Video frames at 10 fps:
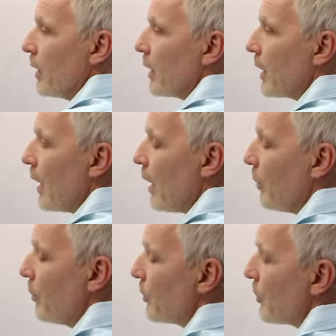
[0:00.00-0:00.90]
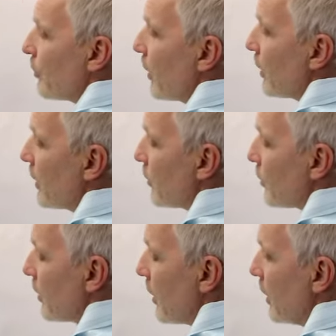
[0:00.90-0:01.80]
It comes fairly
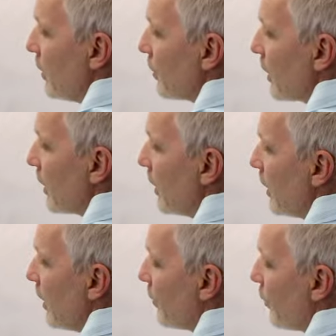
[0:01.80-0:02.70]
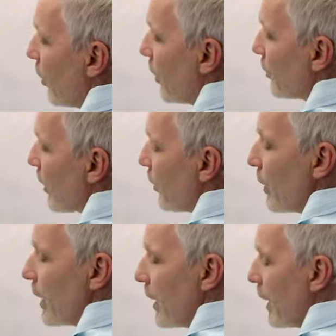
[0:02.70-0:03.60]
easily for us, and we can